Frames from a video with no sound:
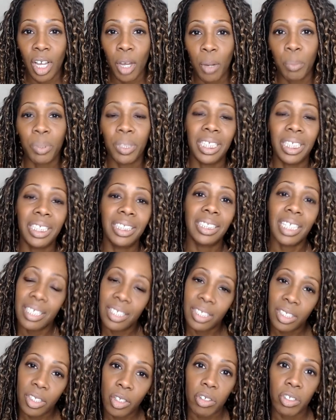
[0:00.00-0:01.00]
please
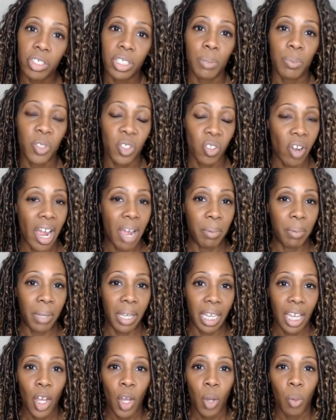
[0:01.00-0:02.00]
consider
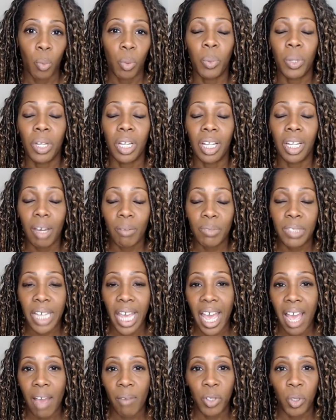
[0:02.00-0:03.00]
subscribing. We would love to
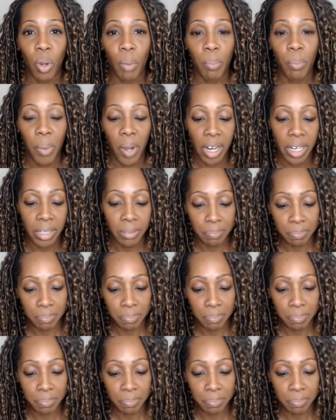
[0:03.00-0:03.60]
have you a part